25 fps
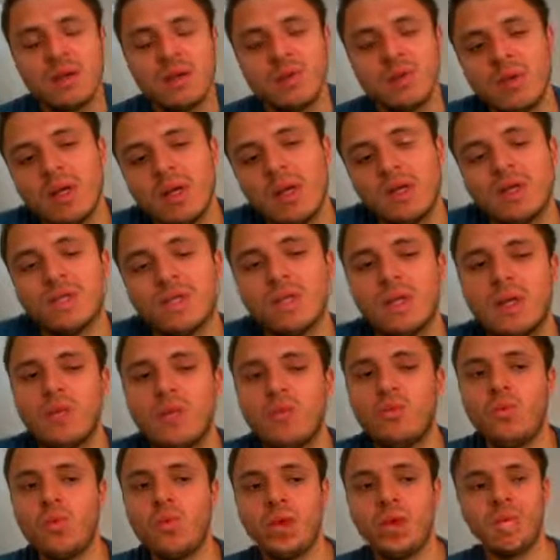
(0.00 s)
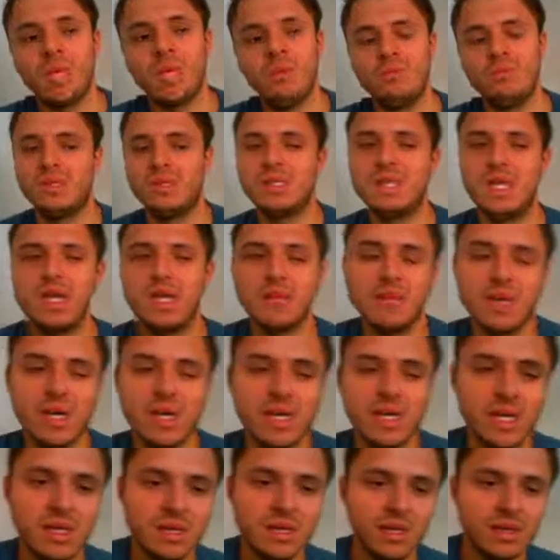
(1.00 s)
But I don't really want him to take my
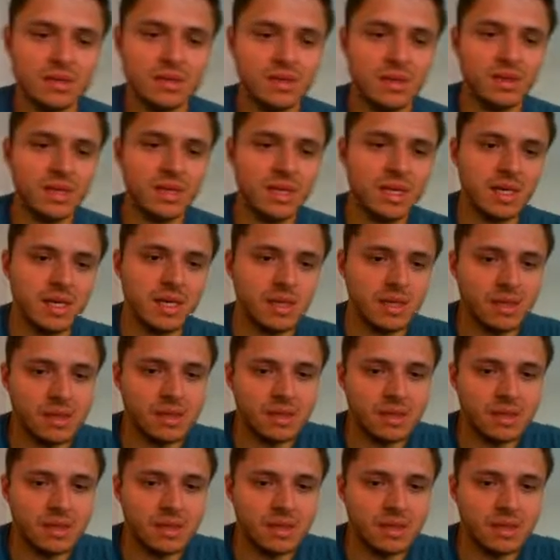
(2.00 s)
knight, that's the thing.